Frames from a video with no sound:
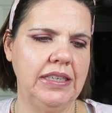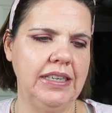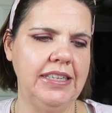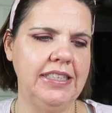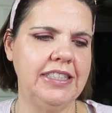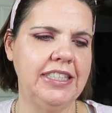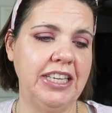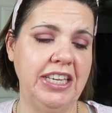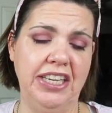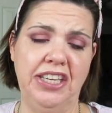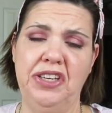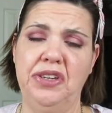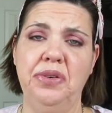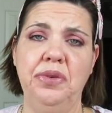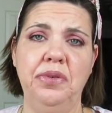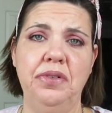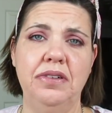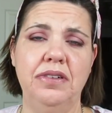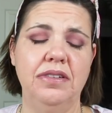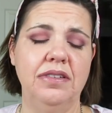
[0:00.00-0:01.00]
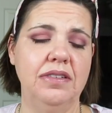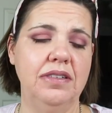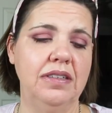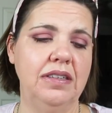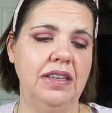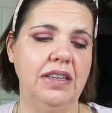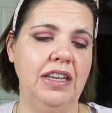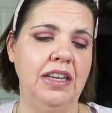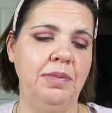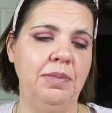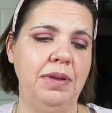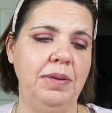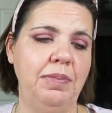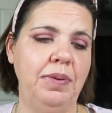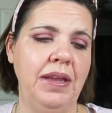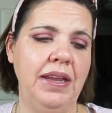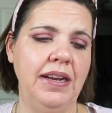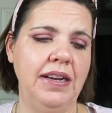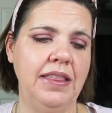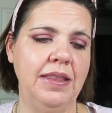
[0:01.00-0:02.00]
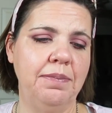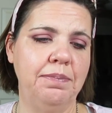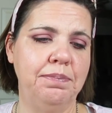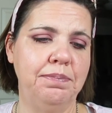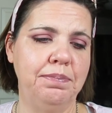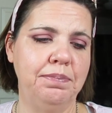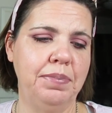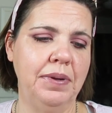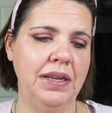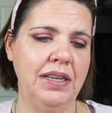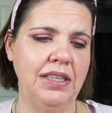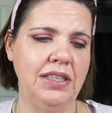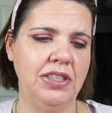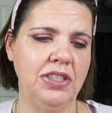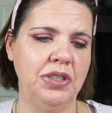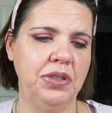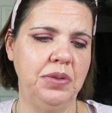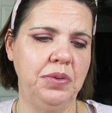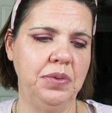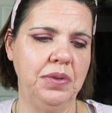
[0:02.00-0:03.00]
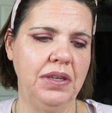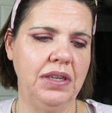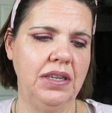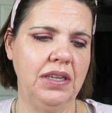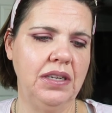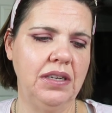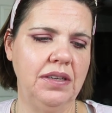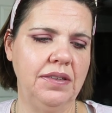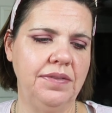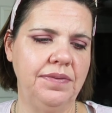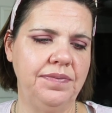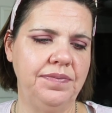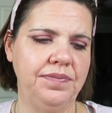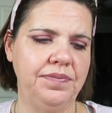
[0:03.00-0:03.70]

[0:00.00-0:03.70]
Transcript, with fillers: It's cute it'd be a pain in the butt to, uh,